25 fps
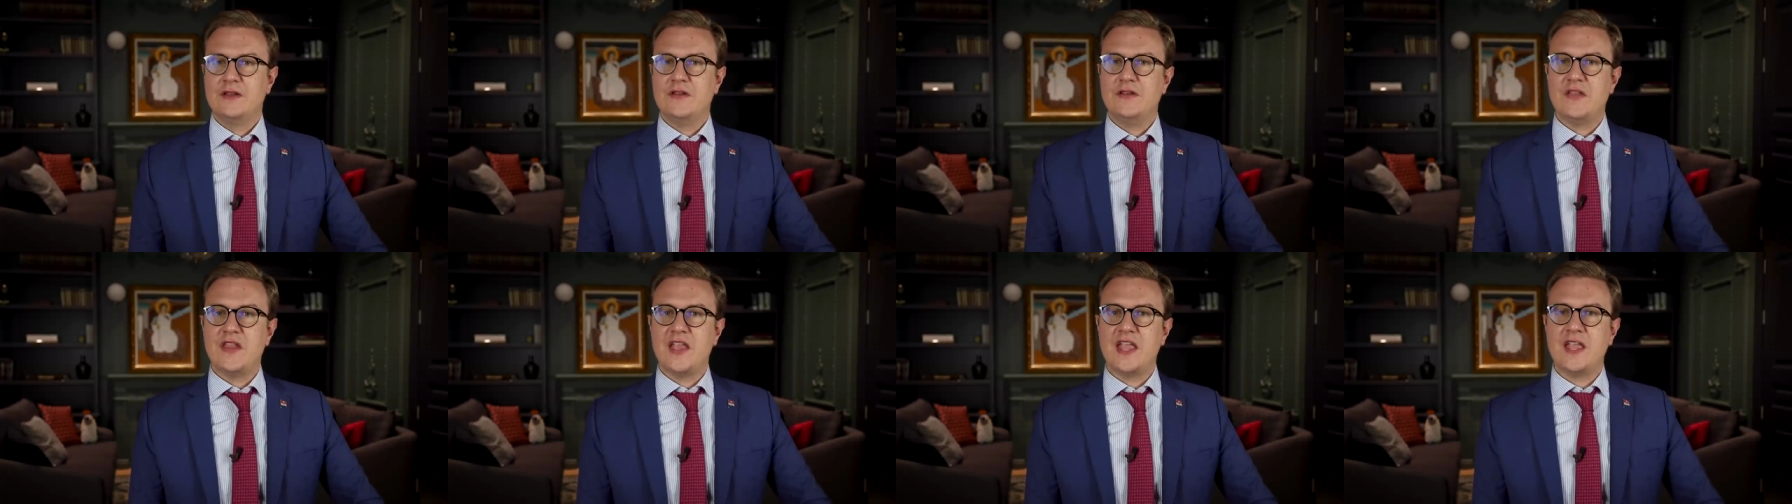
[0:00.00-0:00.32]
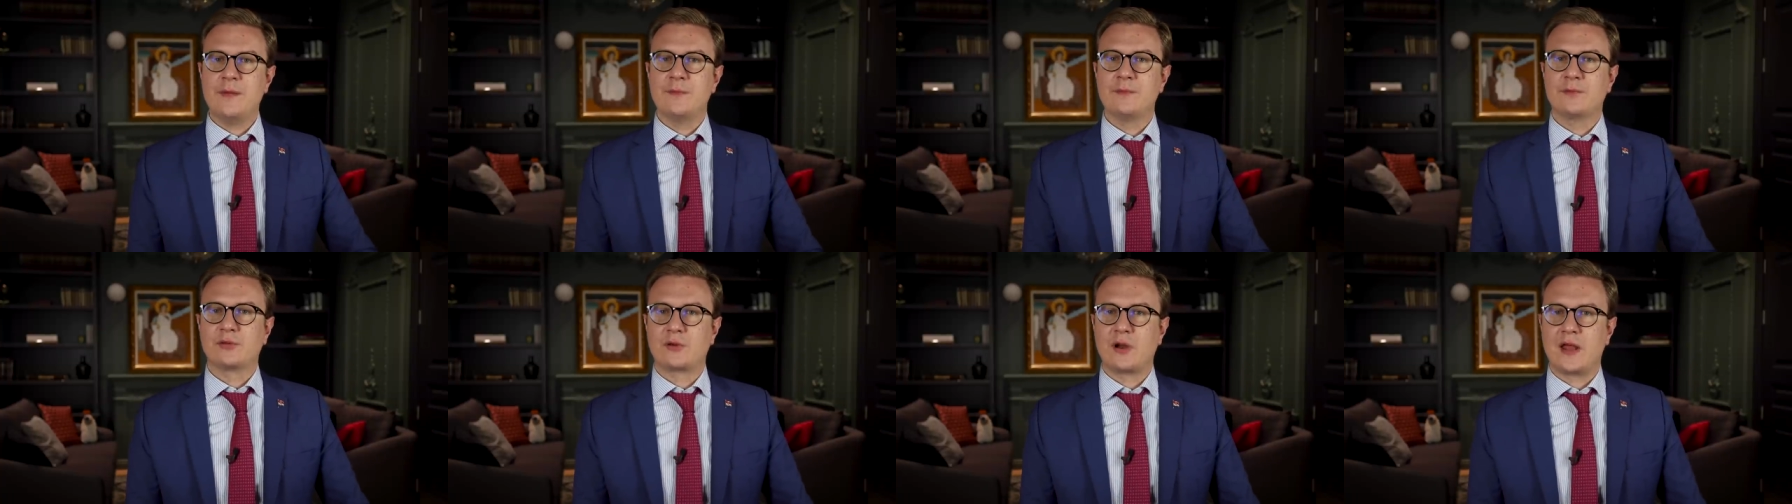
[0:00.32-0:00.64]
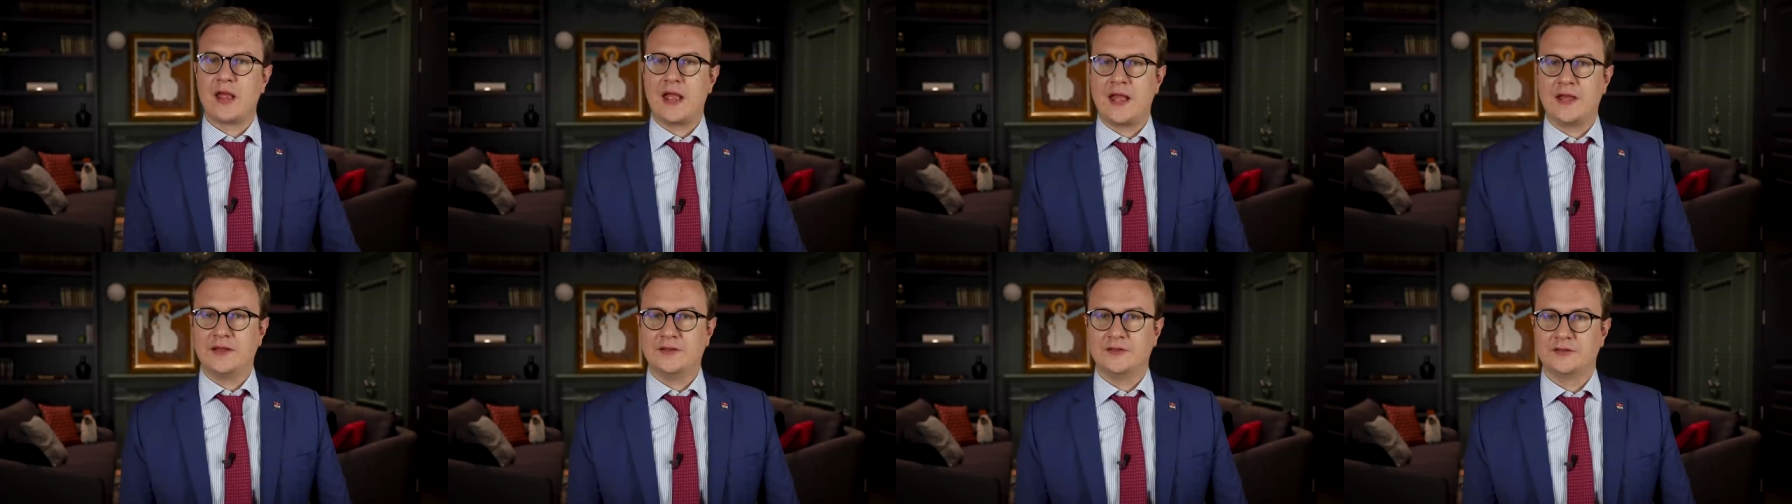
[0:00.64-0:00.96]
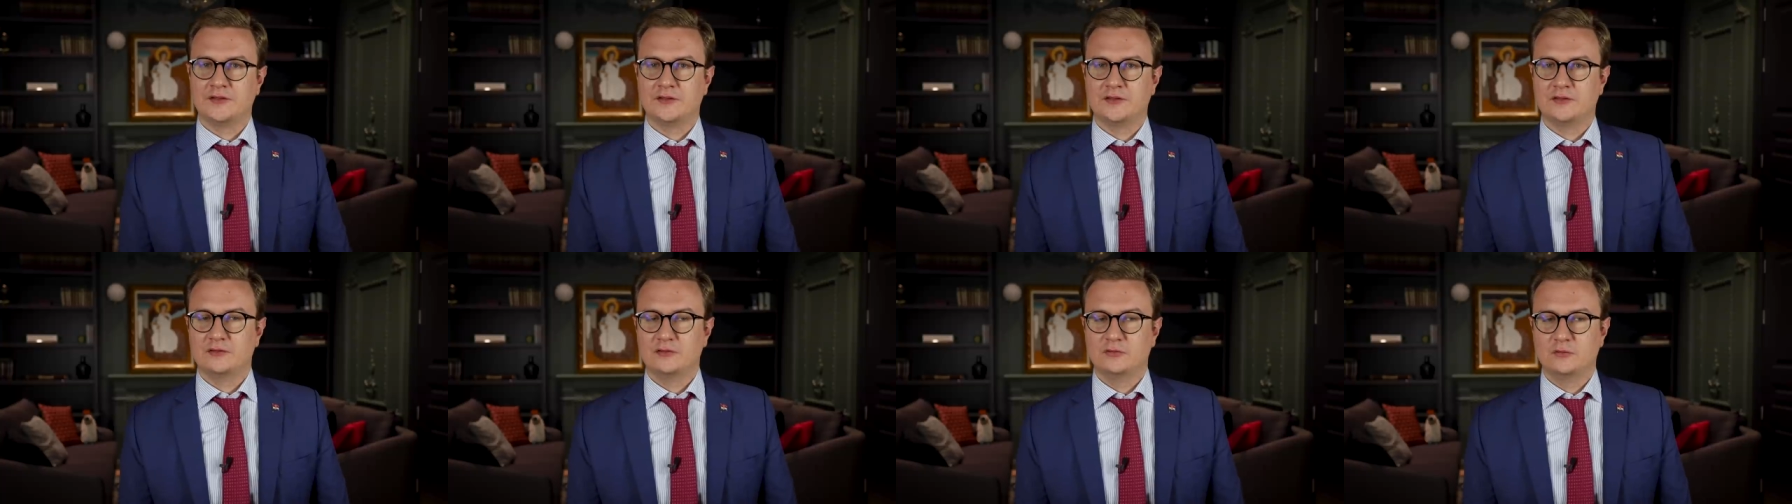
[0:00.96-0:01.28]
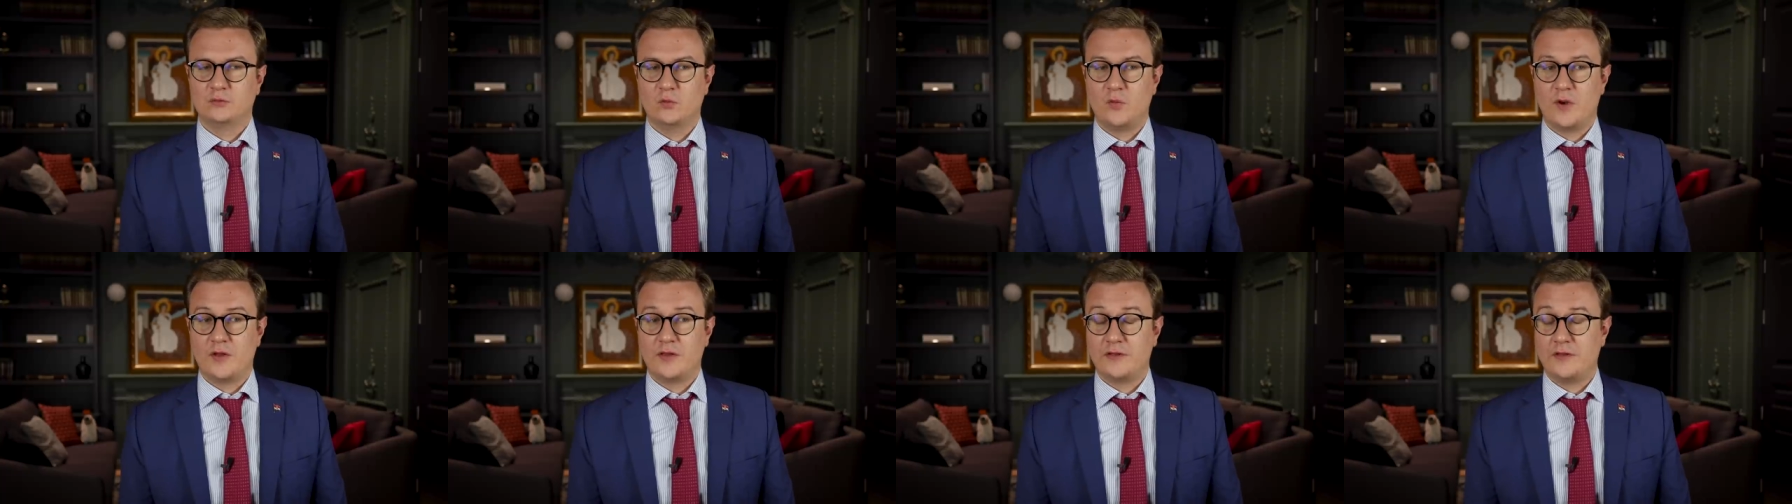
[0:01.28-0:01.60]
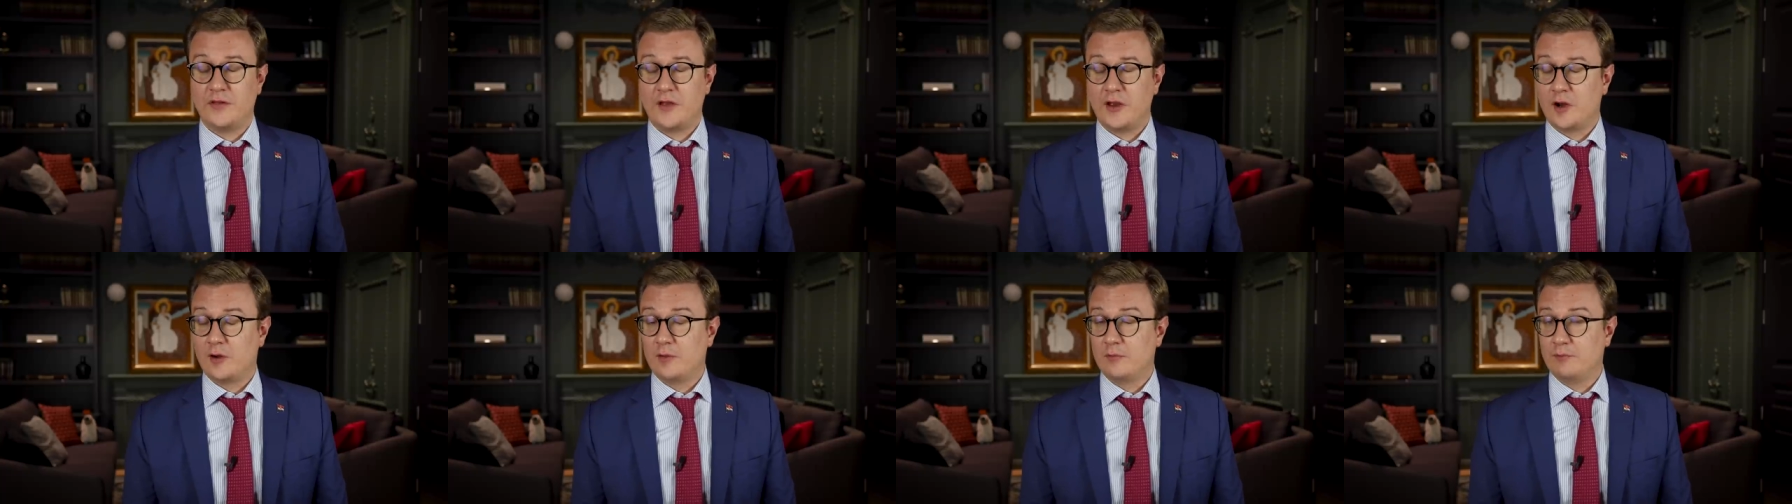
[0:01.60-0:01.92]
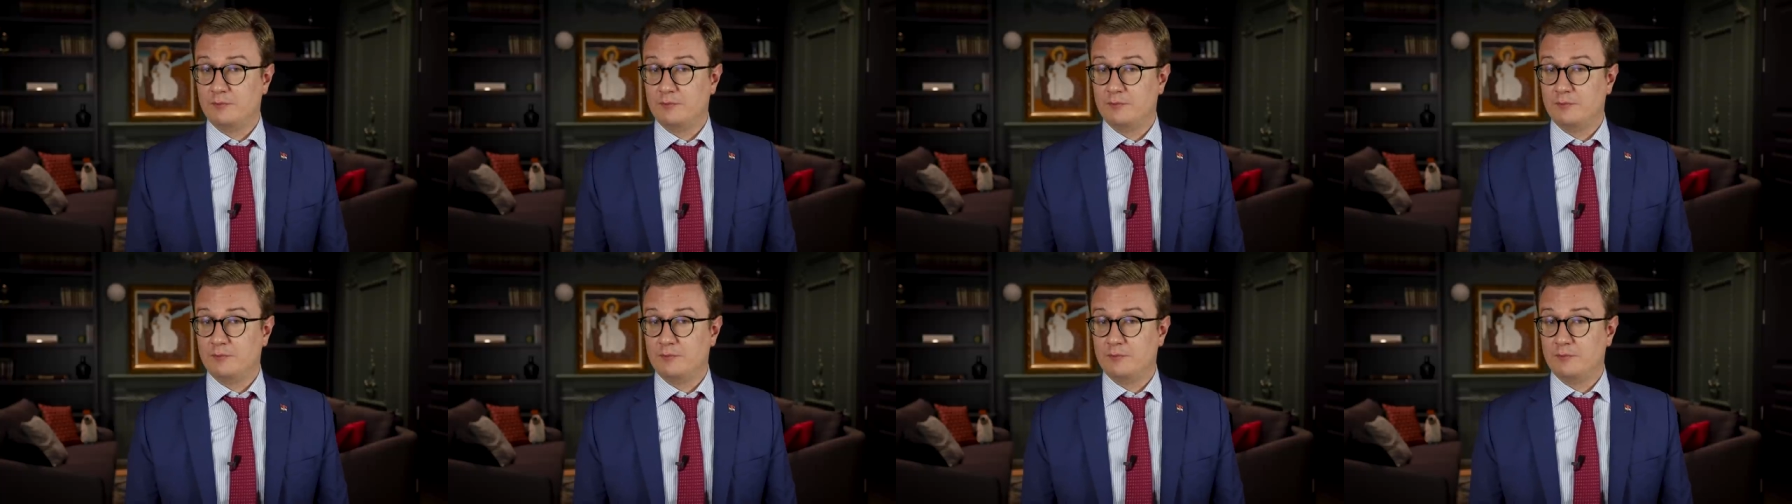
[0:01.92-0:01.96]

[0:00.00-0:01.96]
name brands, whether they are